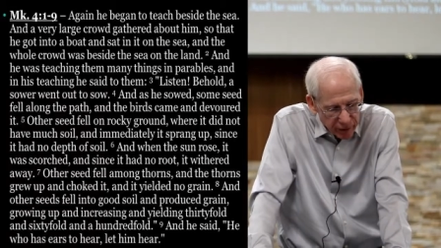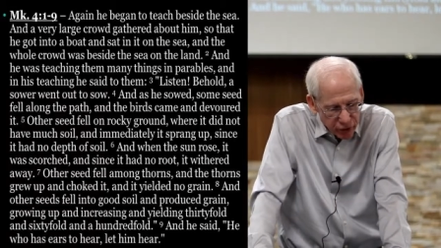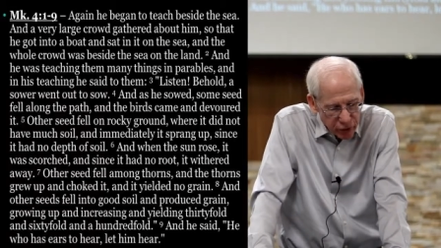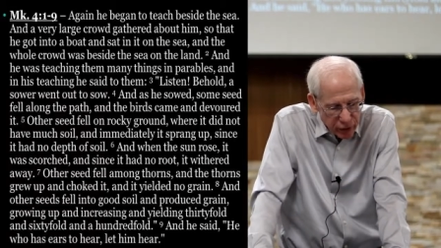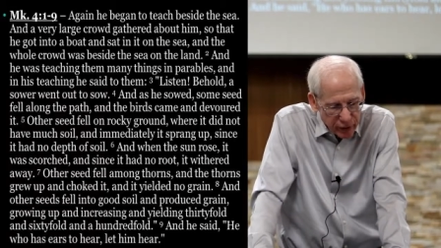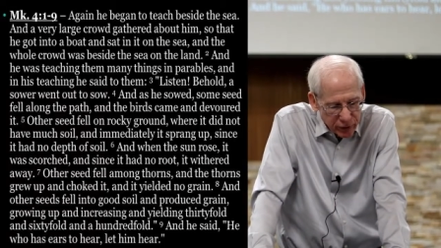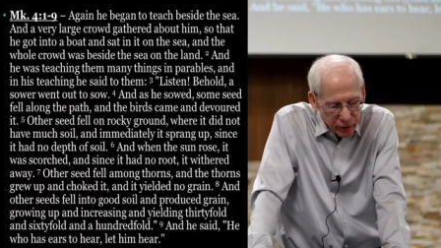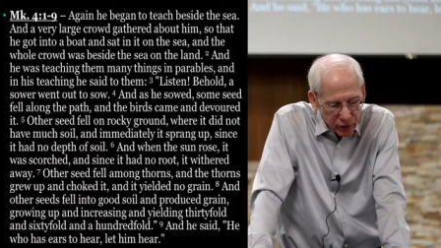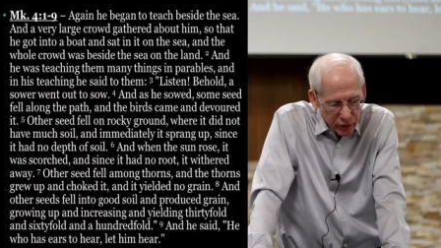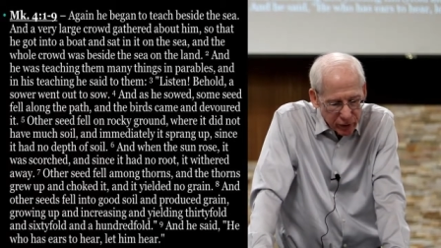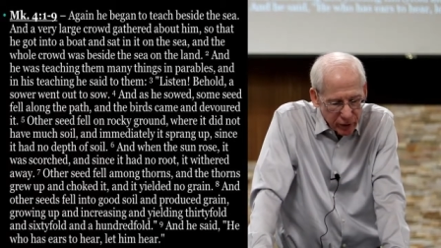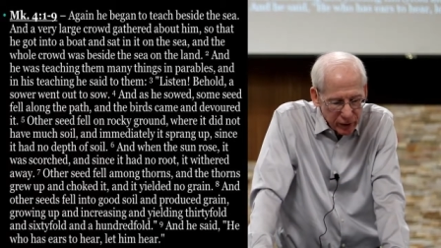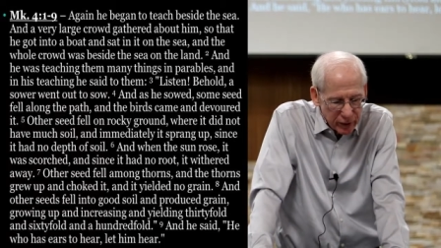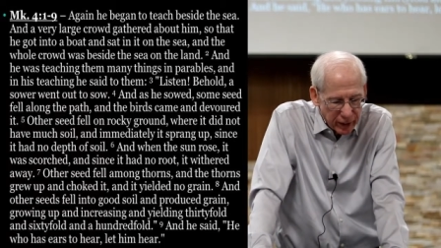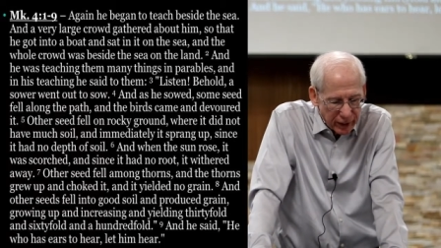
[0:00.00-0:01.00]
That
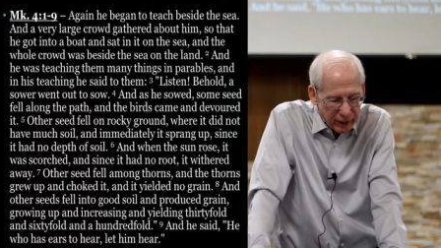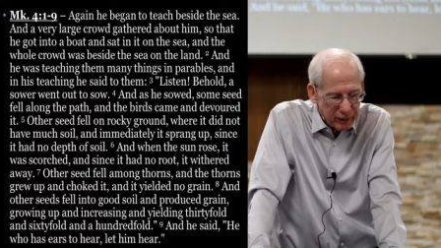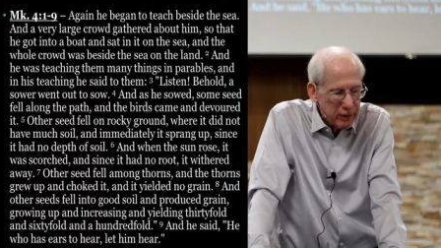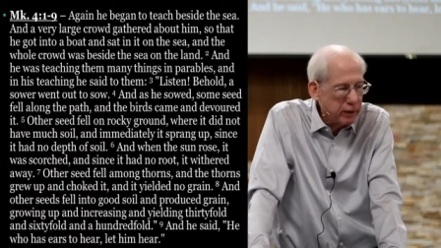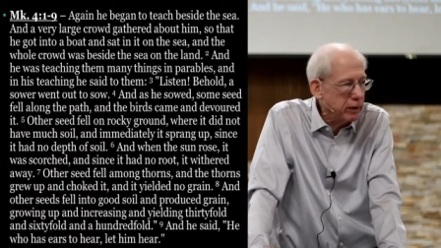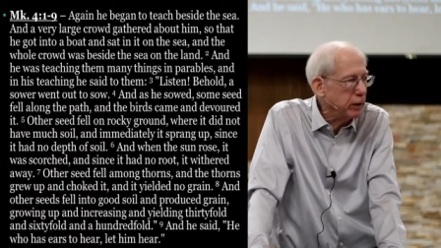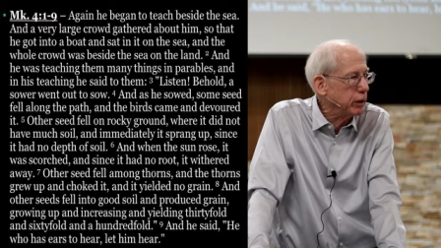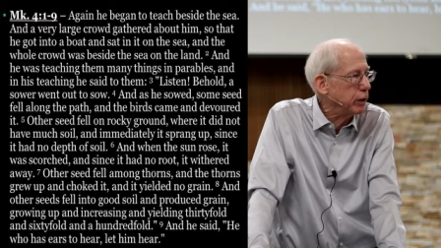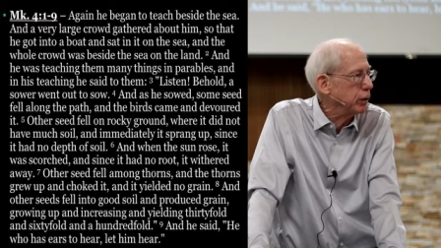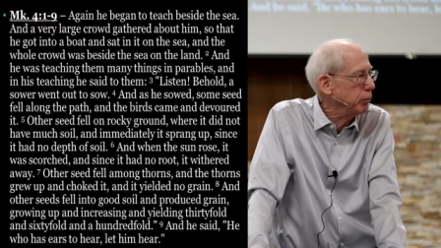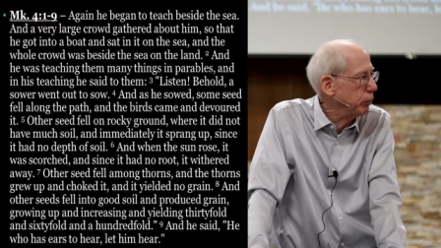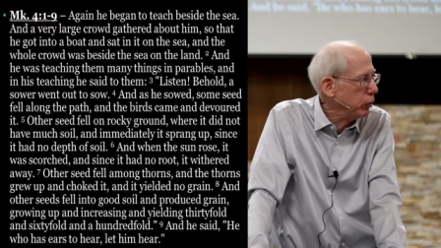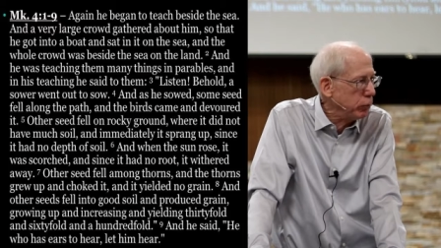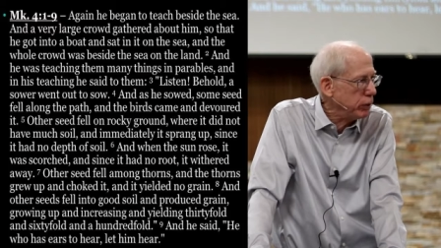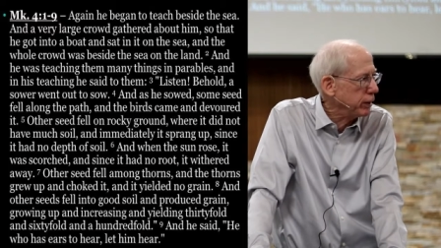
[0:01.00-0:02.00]
Jesus intended to
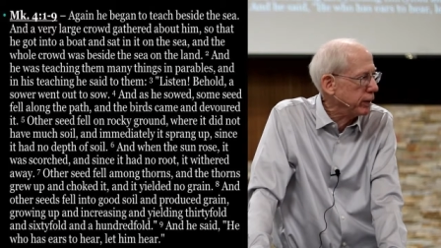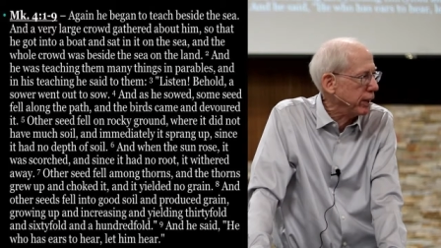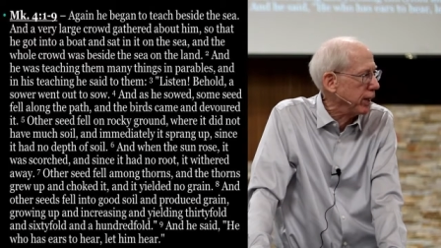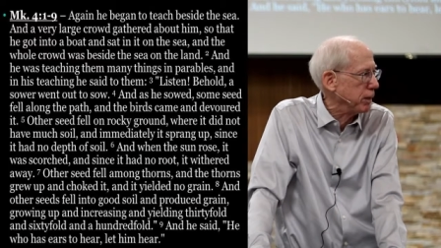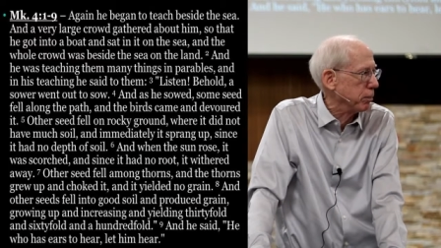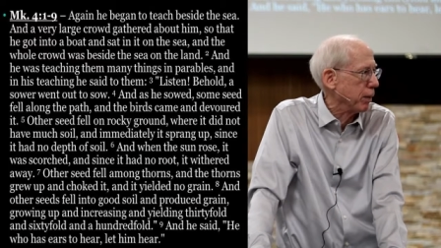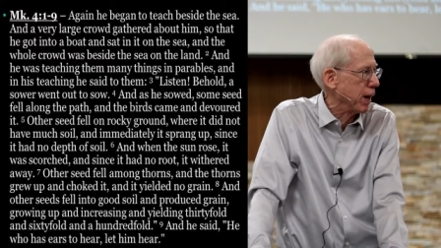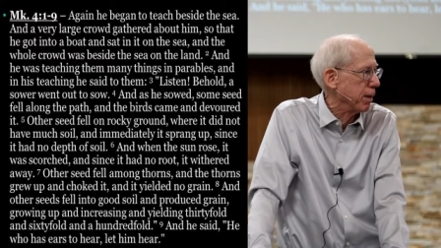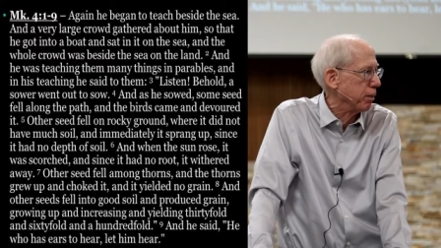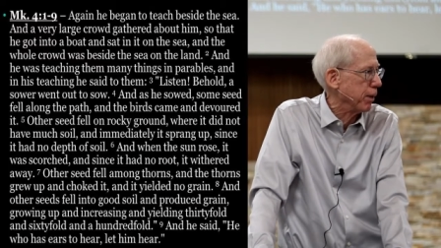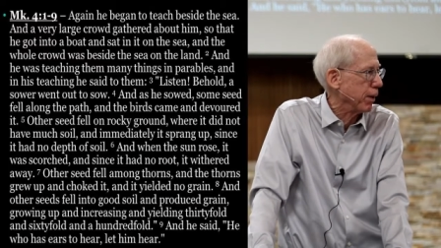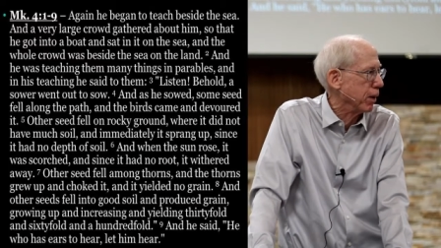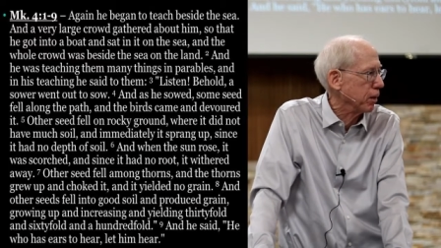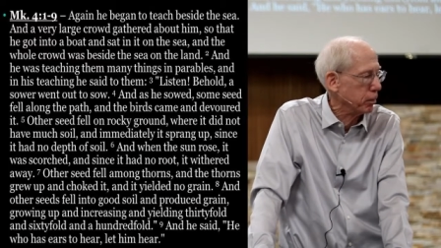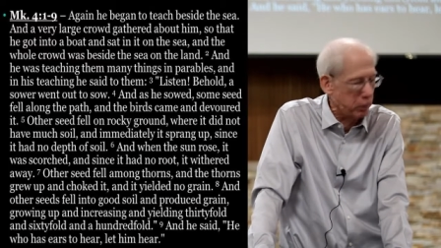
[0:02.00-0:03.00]
communicate by
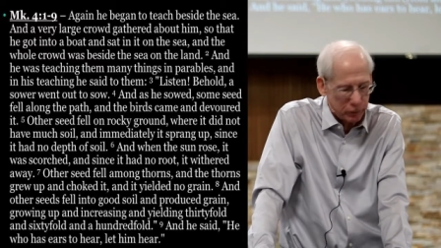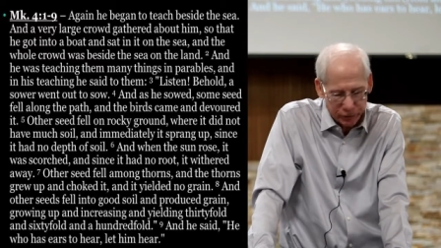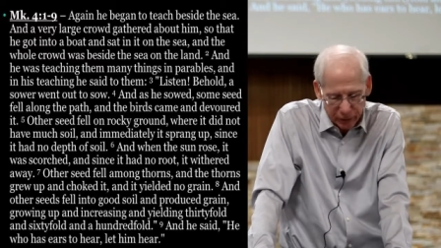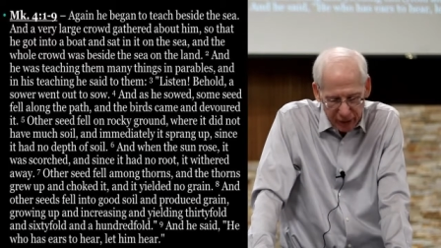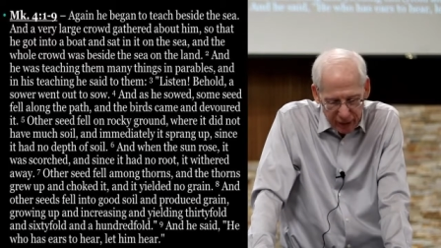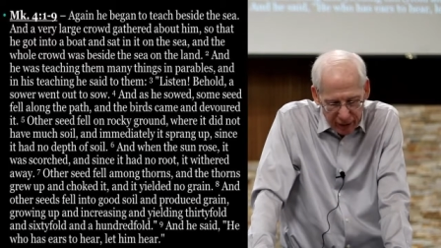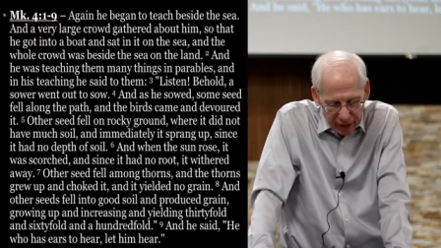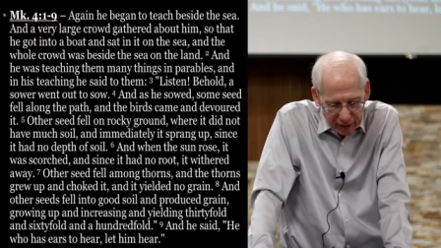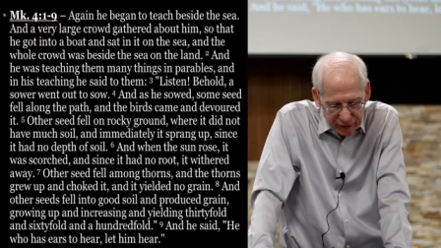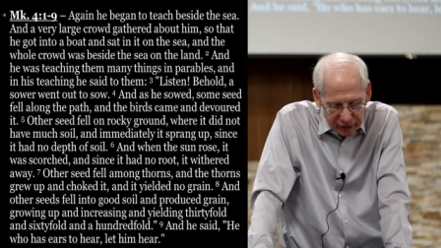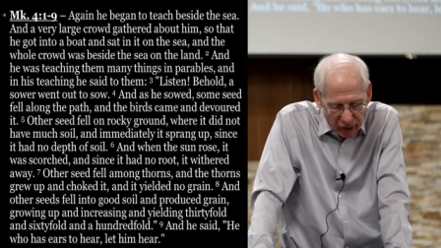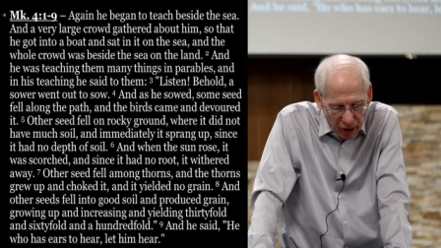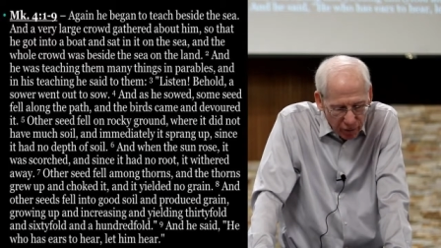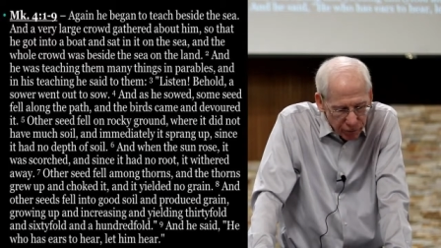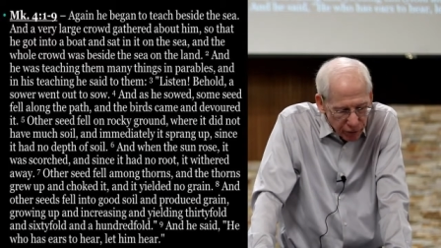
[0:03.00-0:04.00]
parables,
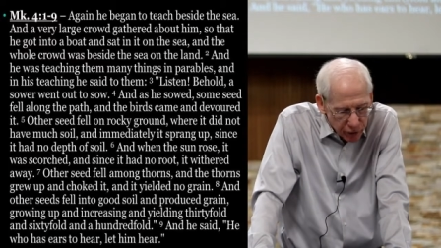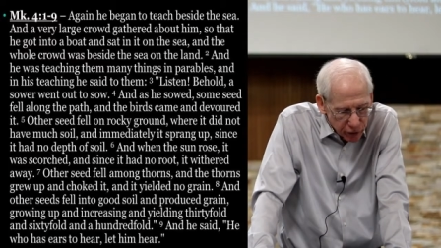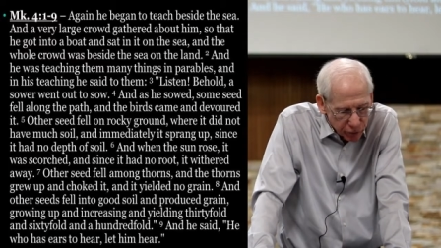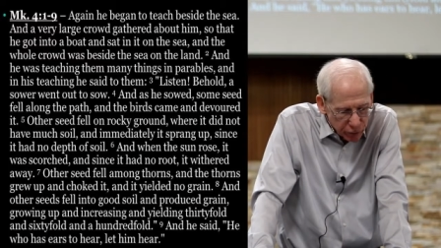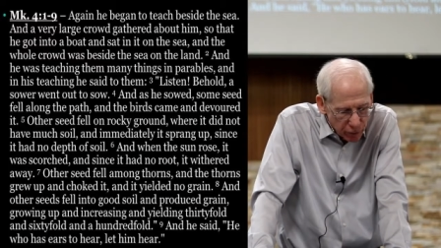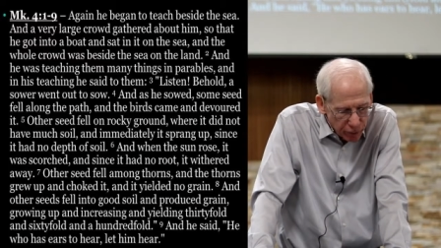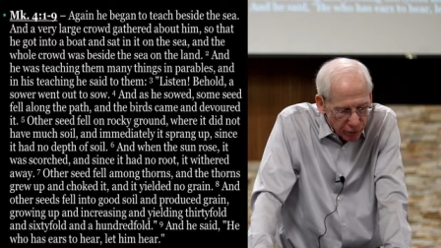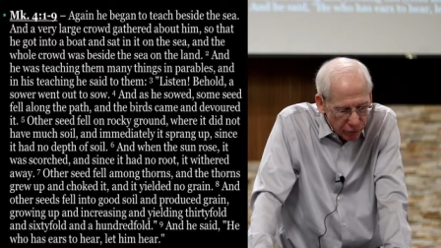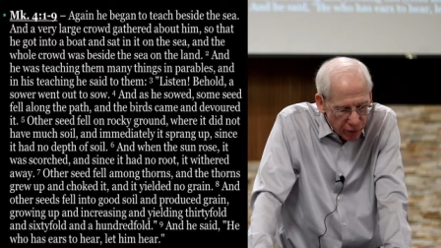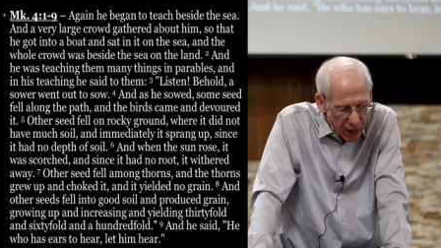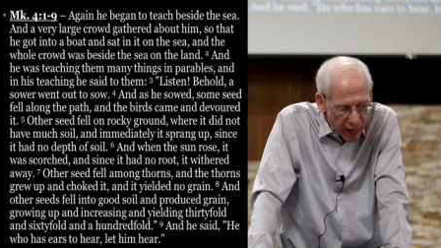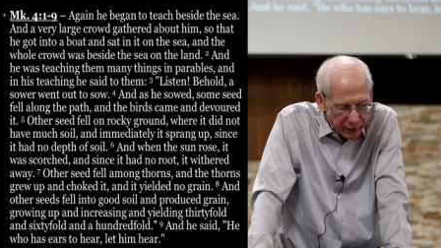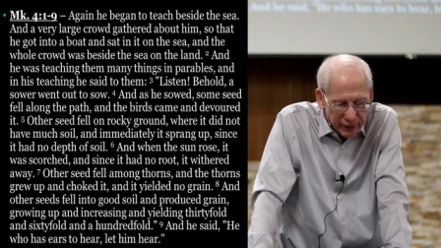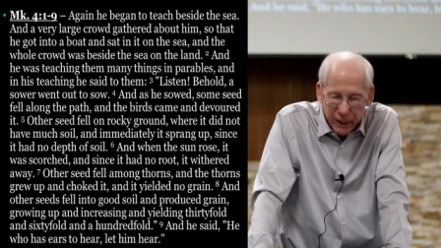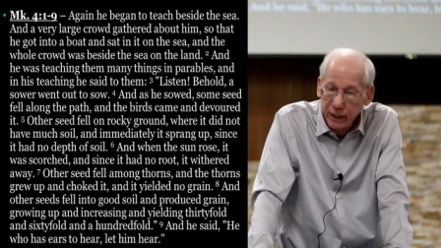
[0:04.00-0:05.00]
it's obvious from the
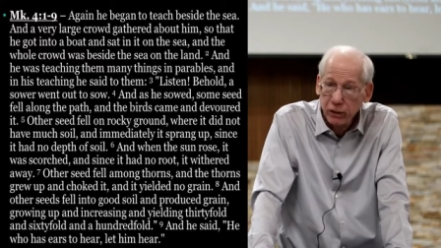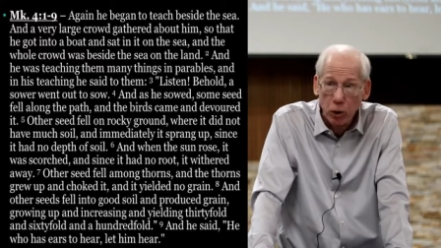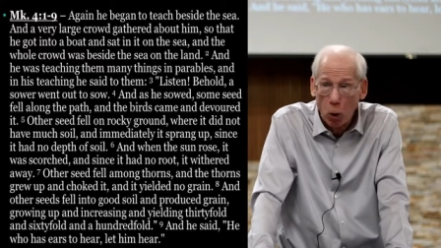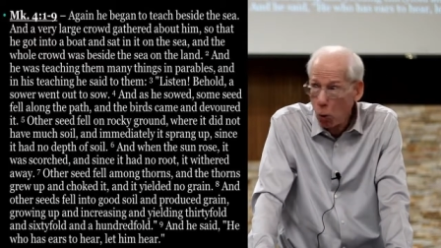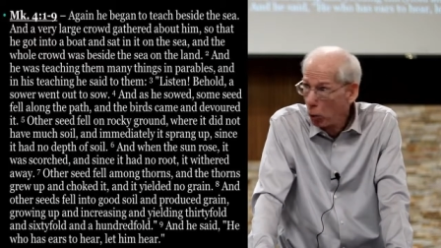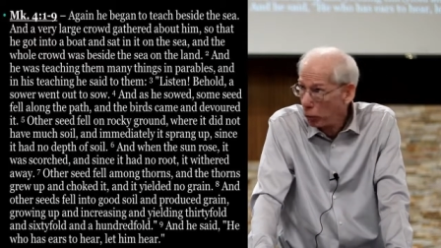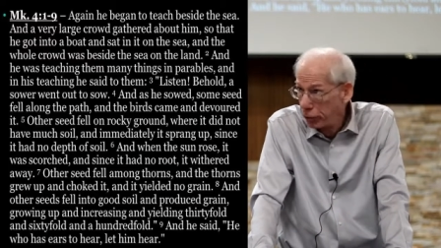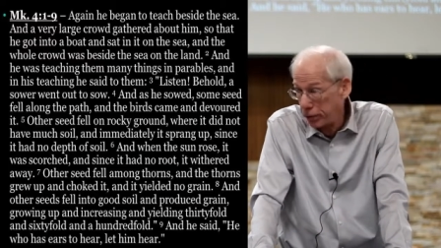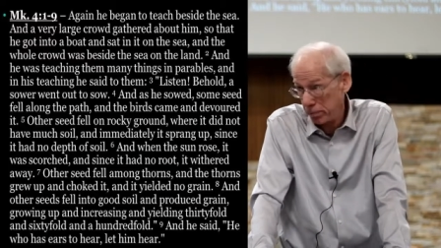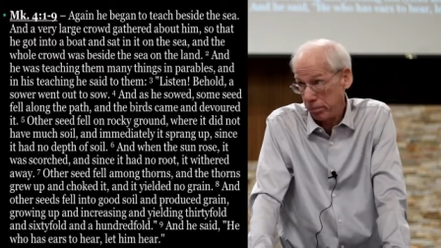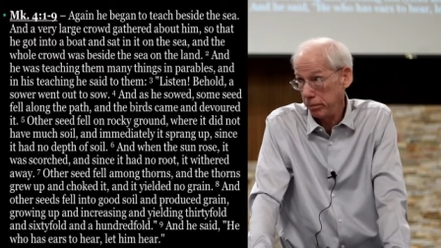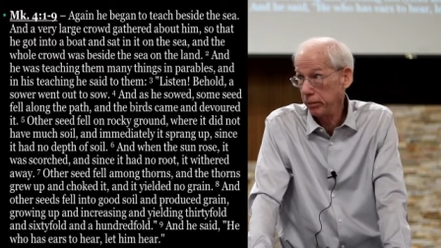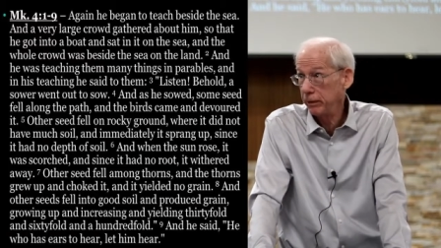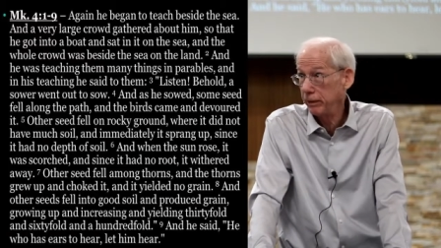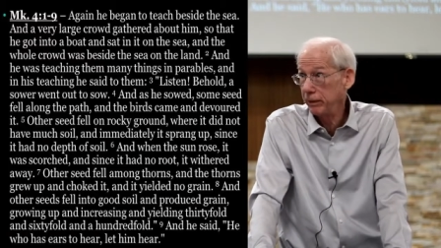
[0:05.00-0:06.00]
fact he told
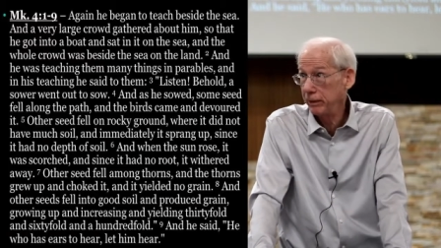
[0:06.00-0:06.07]
them.